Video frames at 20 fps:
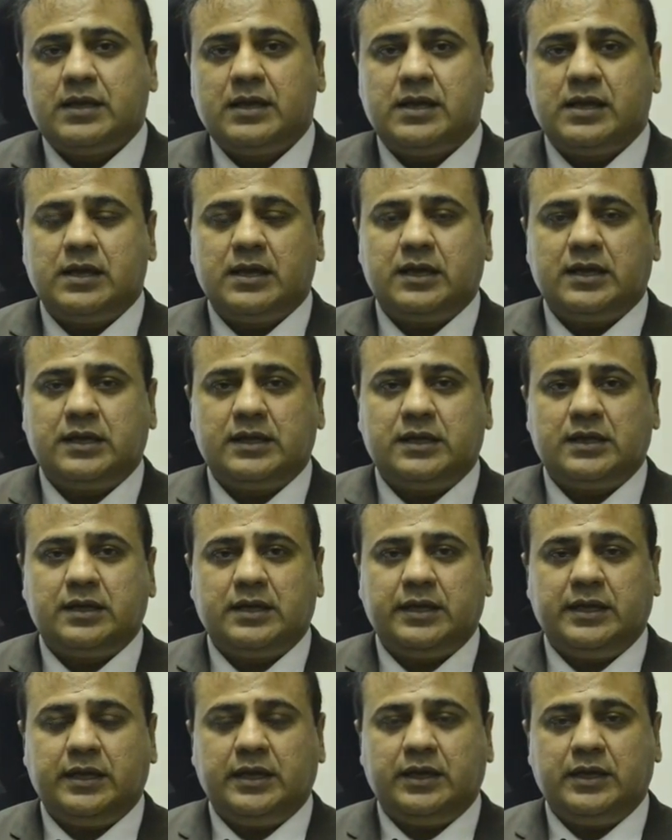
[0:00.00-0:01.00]

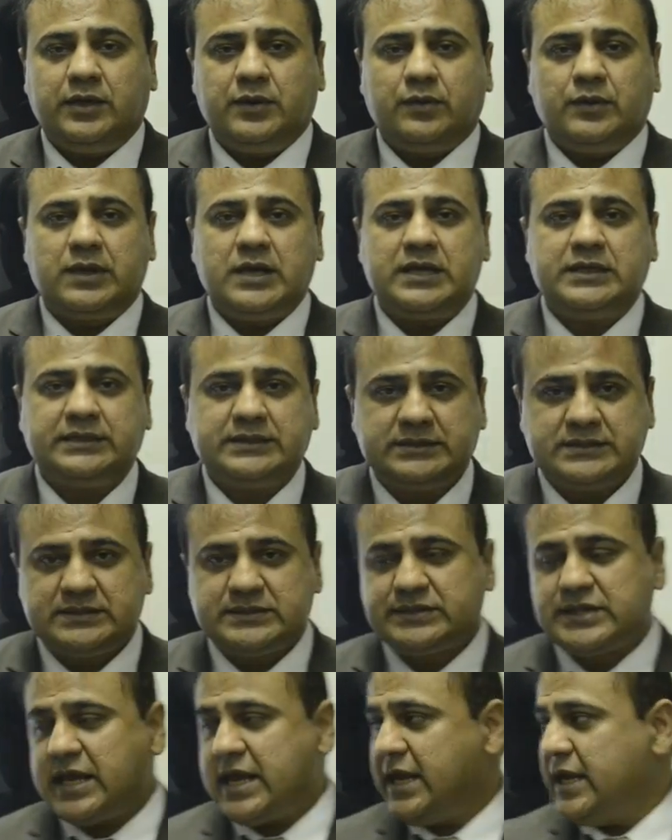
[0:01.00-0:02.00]
in United
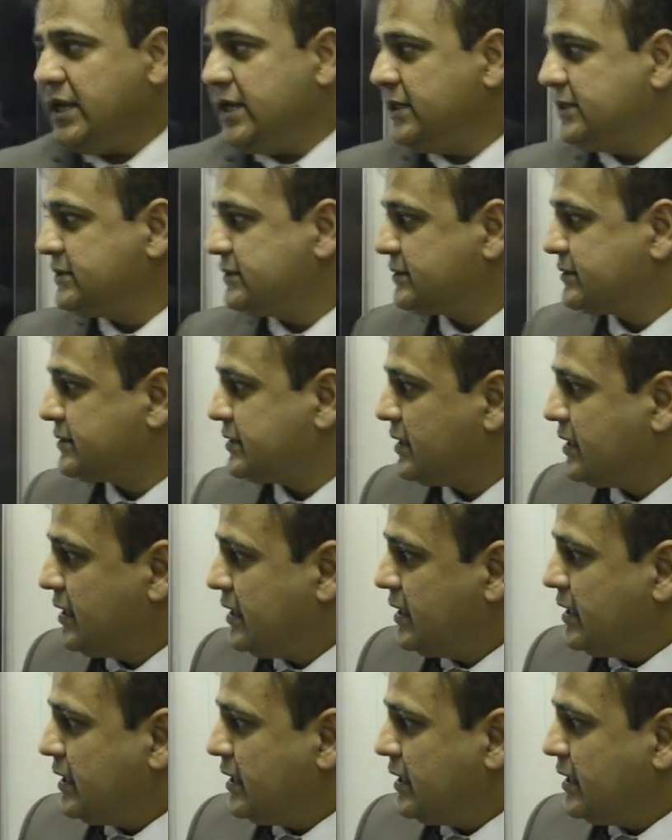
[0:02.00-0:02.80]
States.